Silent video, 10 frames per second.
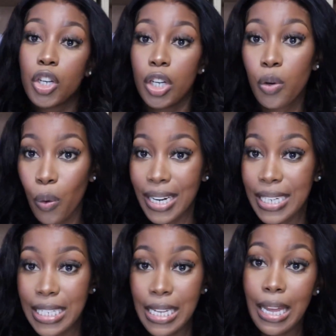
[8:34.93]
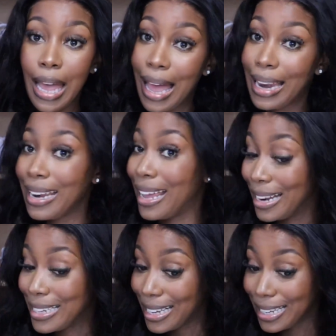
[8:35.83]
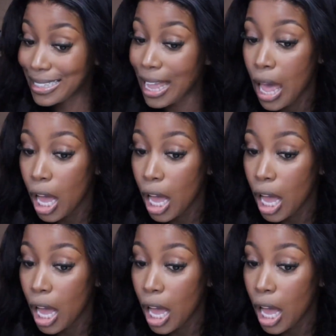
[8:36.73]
good quality, and it is